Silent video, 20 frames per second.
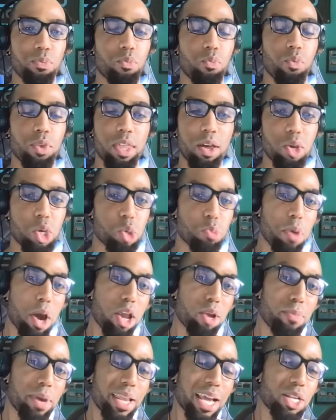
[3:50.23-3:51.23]
without
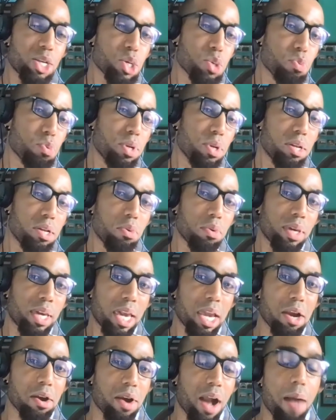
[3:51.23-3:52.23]
Spider-Man, I just really
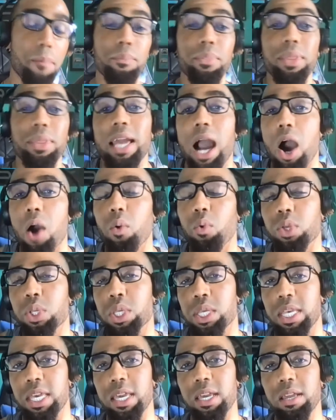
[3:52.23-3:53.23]
don't care. I
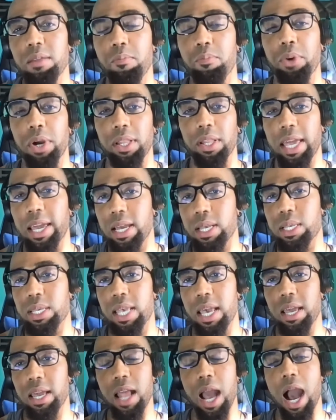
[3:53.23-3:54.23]
will see it, but like I
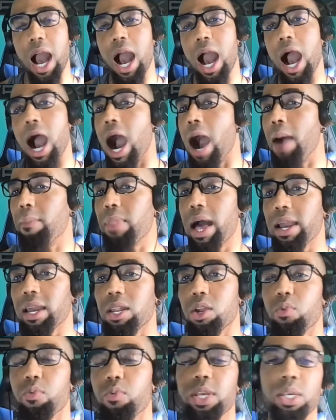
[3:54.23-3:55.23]
said, I'm
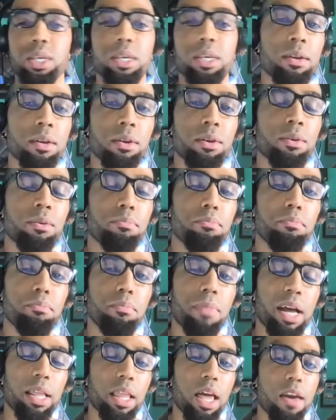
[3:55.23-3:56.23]
not going to risk
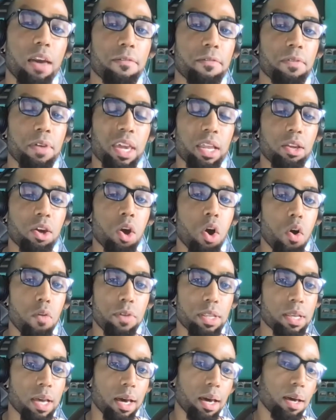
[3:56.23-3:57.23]
my life in
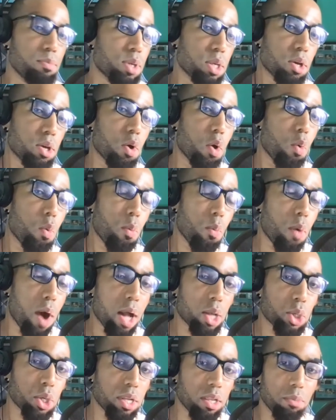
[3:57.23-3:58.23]
COVID times to go
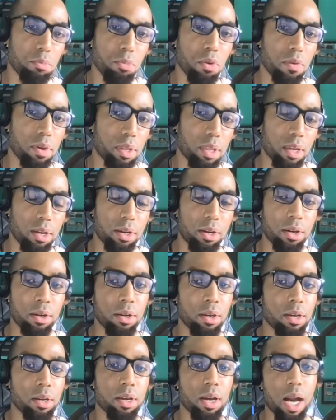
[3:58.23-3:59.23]
watch it in the movie
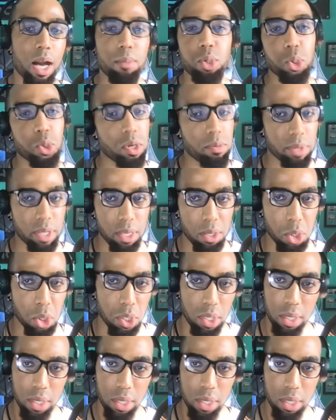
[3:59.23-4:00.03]
theater. Yeah. I'm streaming this